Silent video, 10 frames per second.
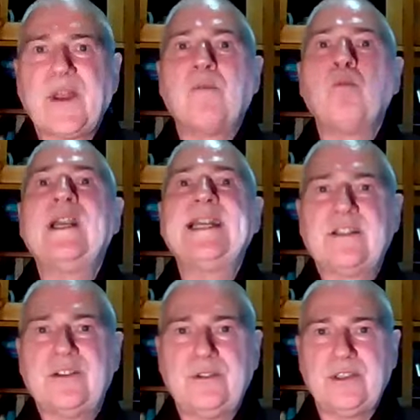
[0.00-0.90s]
I'm willing
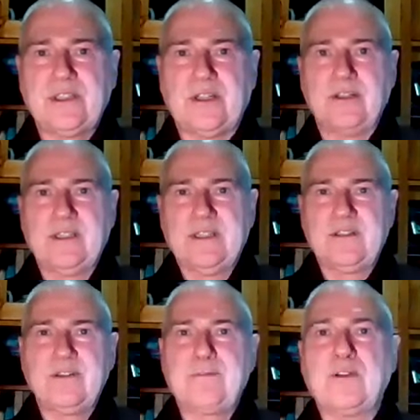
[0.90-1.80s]
to do so
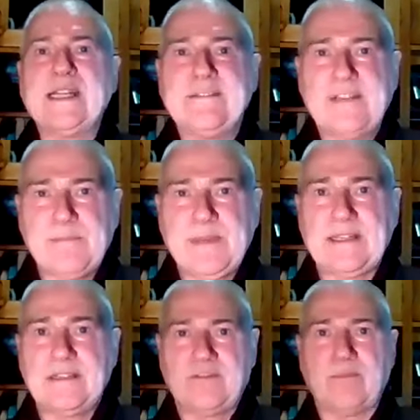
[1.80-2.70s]
to free living
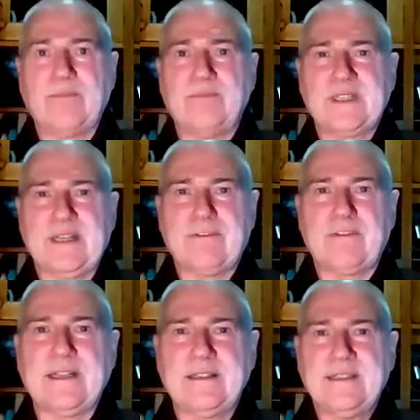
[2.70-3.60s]
beings from
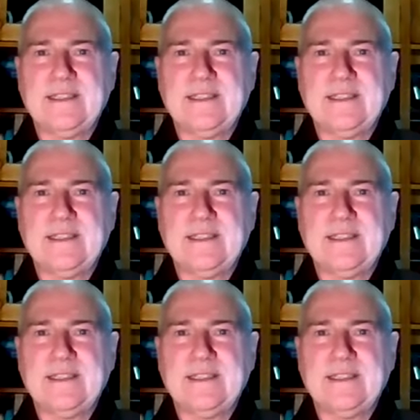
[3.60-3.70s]
suffering.